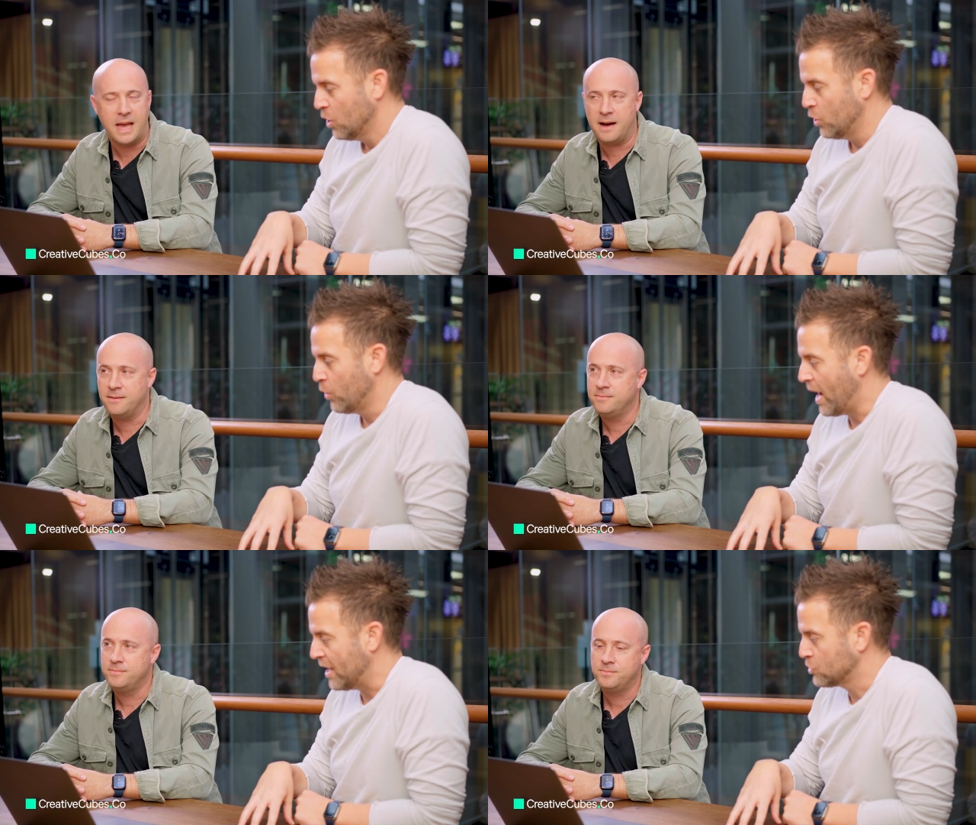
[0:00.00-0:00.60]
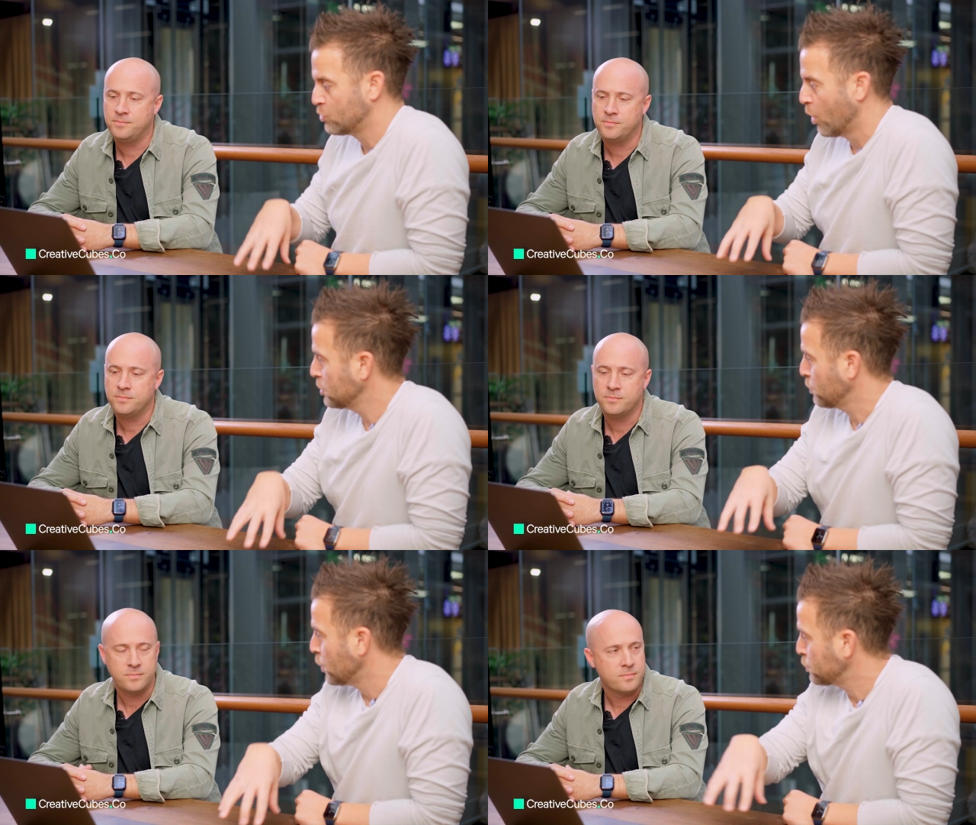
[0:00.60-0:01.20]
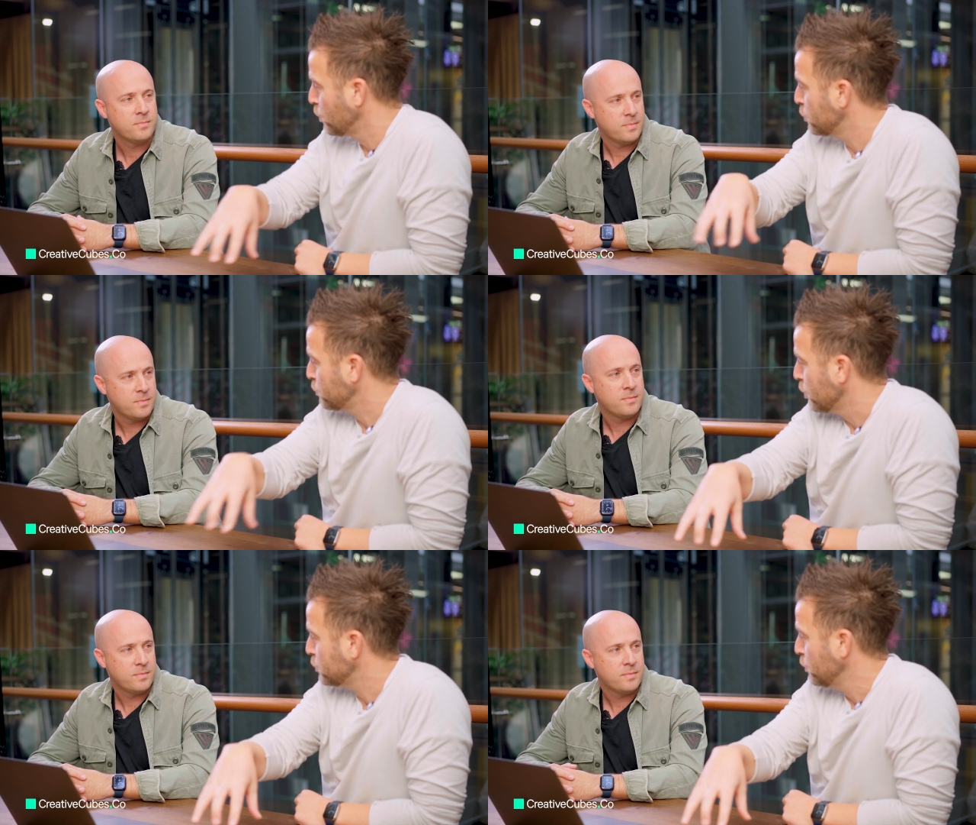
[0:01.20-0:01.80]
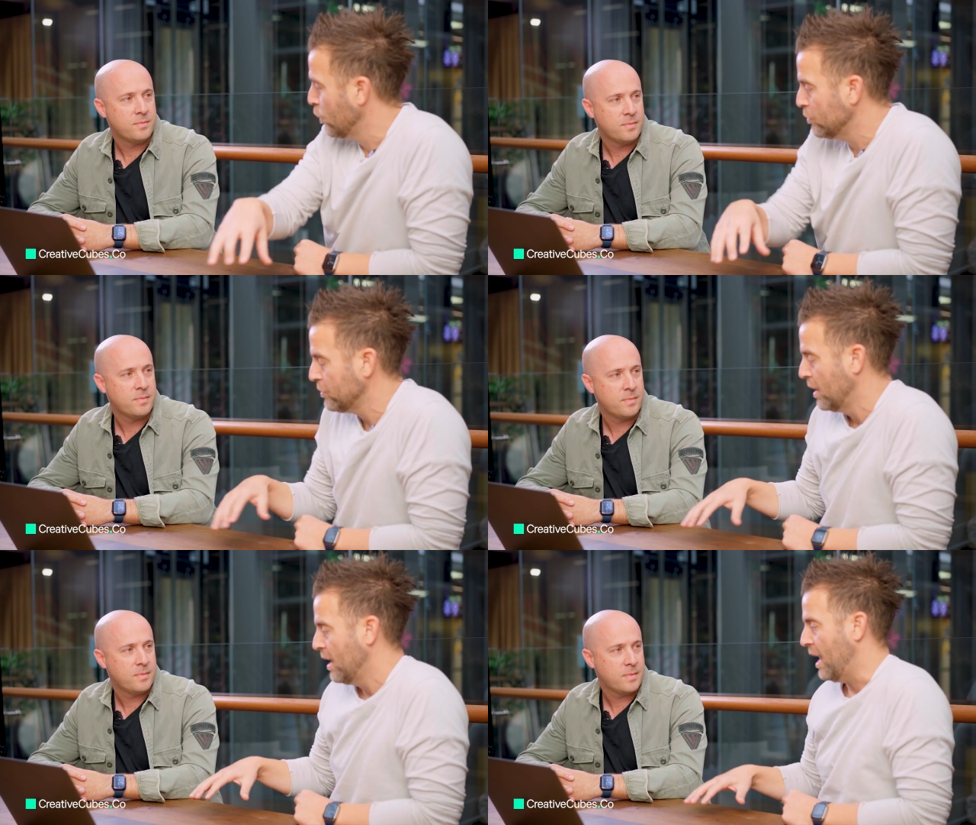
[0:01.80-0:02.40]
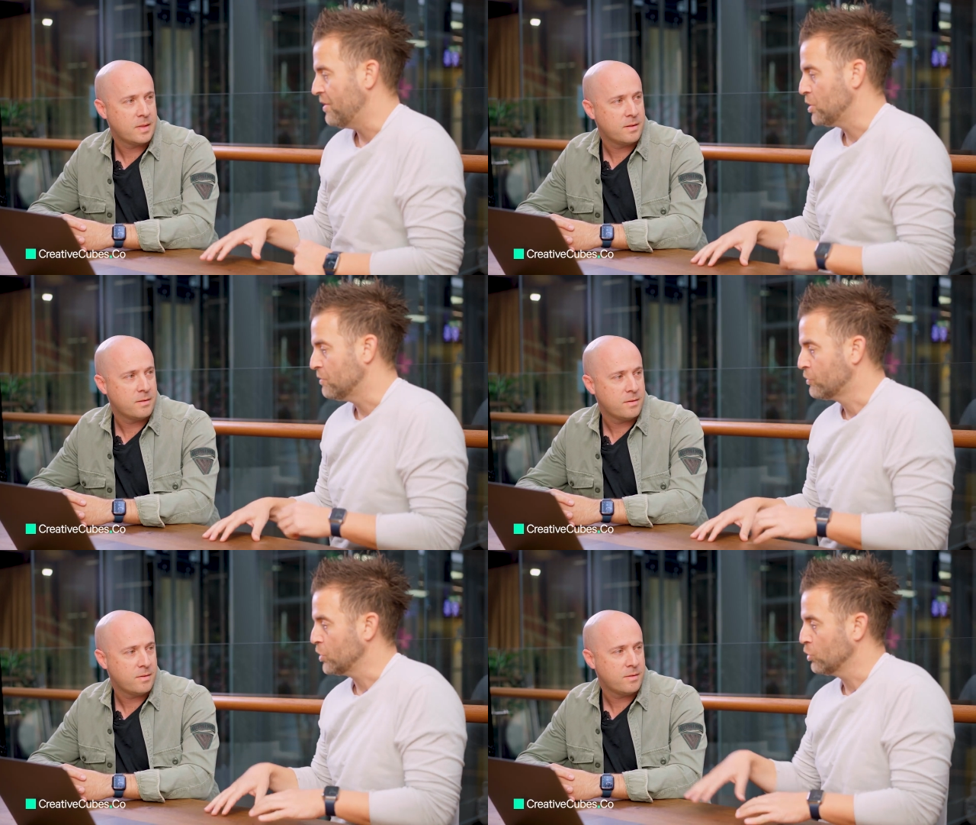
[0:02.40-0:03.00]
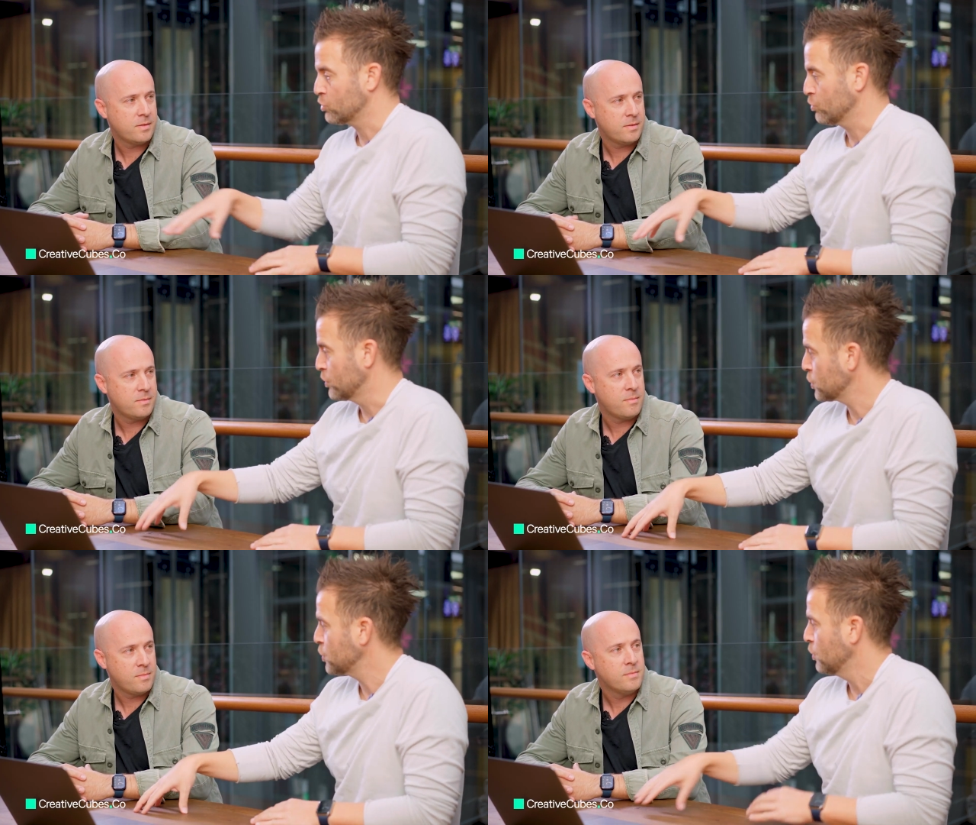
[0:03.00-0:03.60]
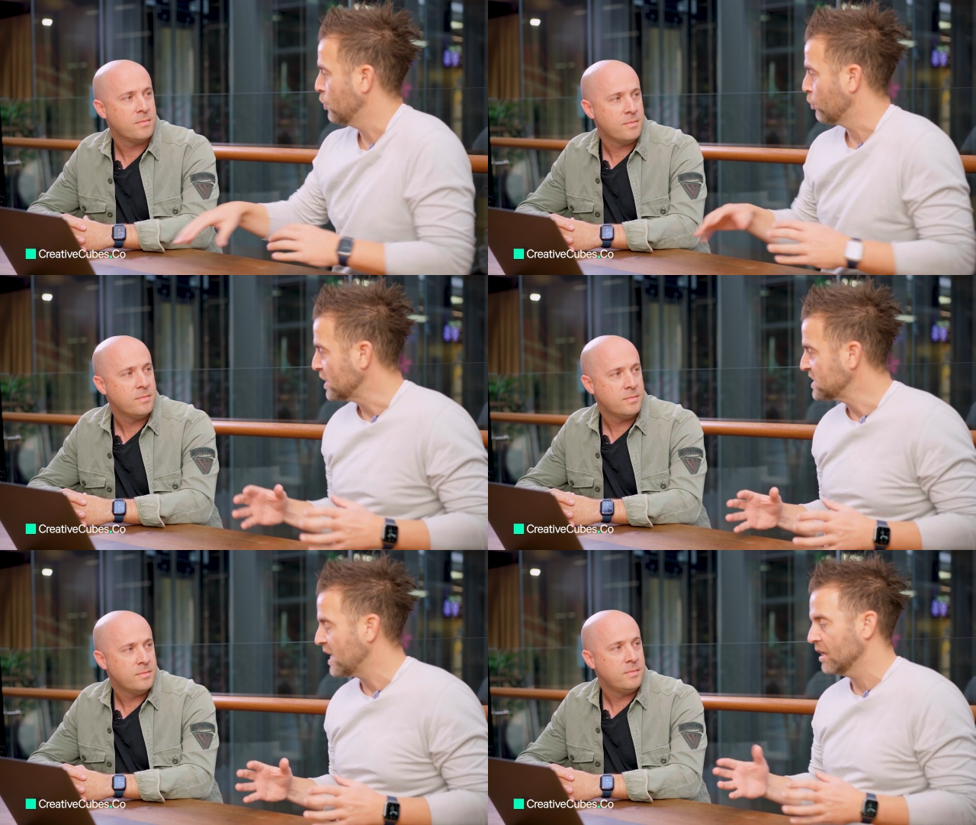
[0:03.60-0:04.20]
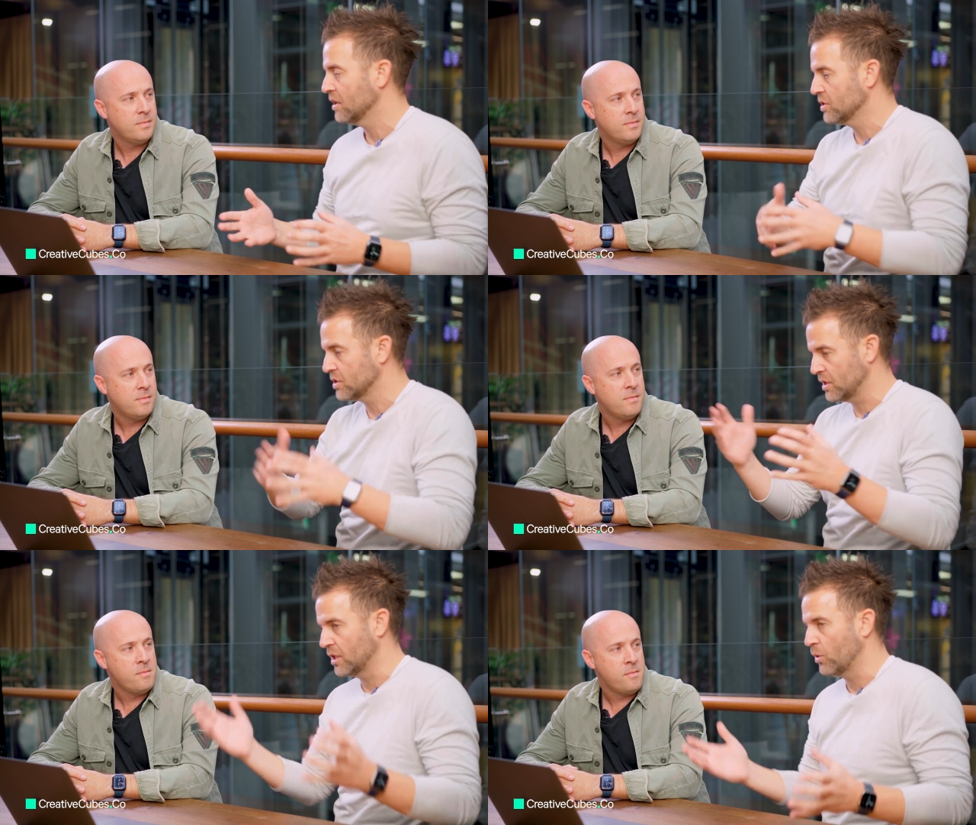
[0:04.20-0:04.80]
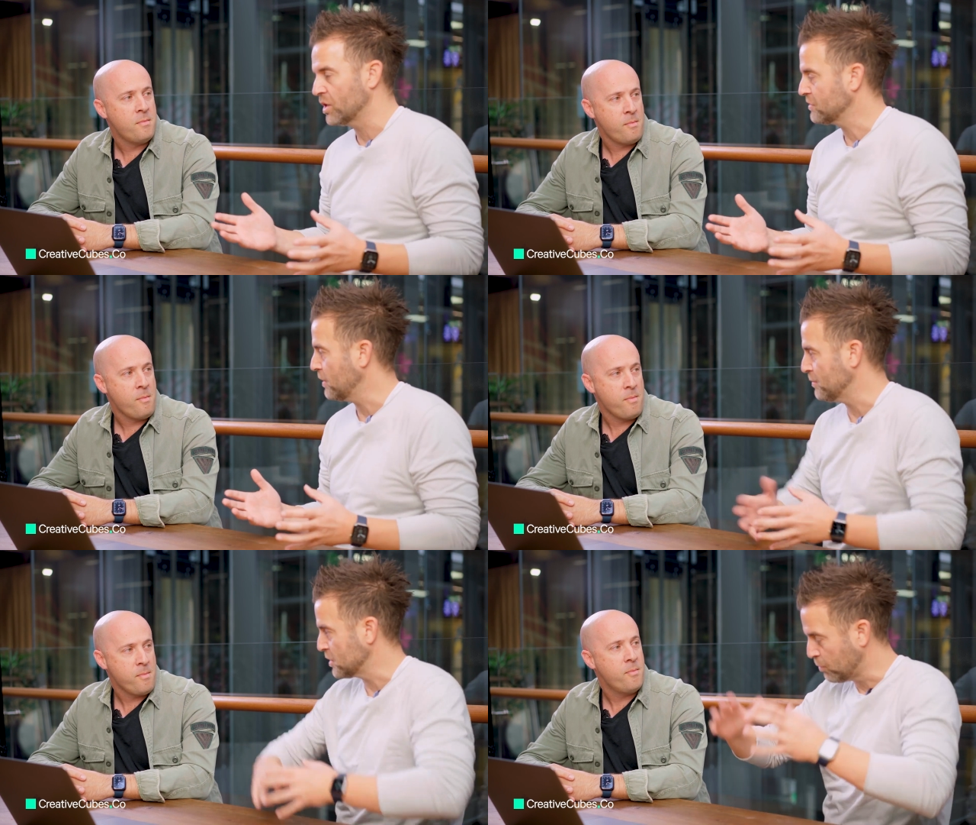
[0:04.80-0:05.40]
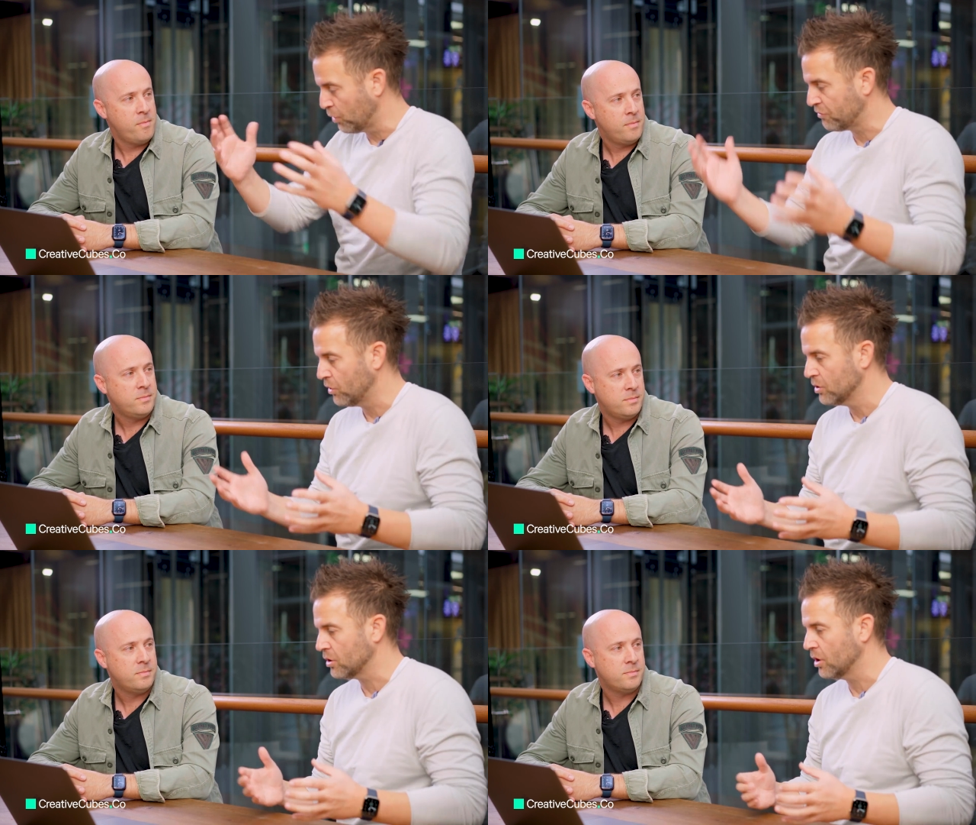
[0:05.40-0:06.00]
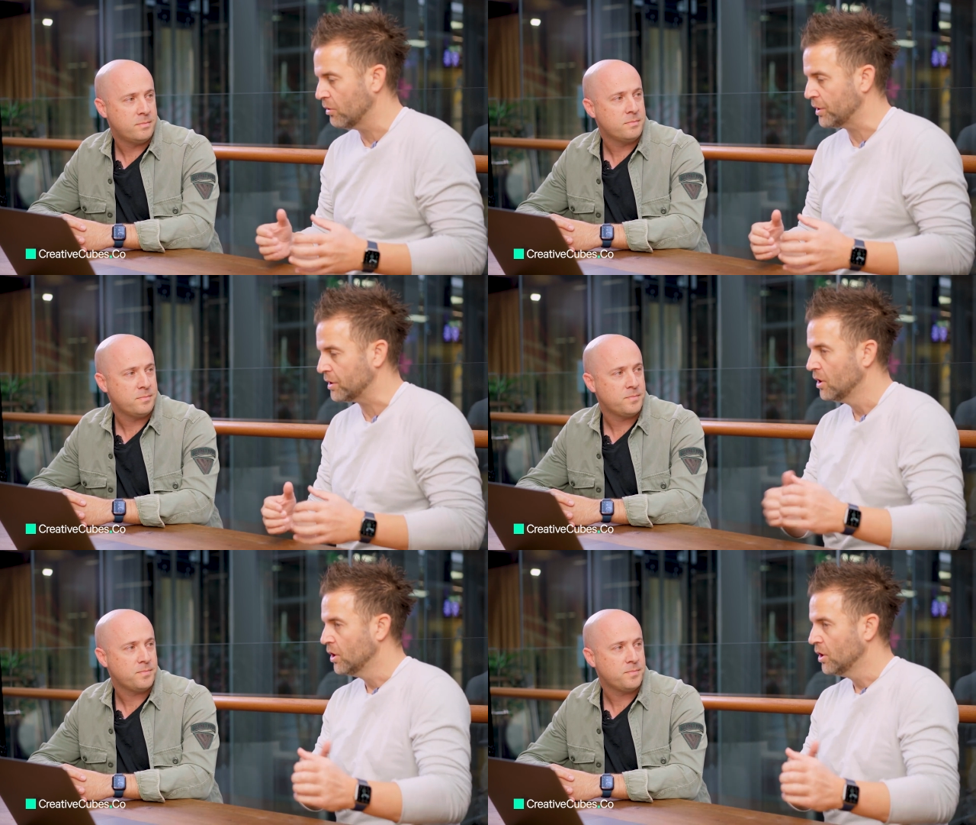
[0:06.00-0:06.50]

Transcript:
Speaker 1: yeah. who has growth, growth, growth, growth, growth, and then you've got your traditional retailers in the Wesfarmers portfolio going,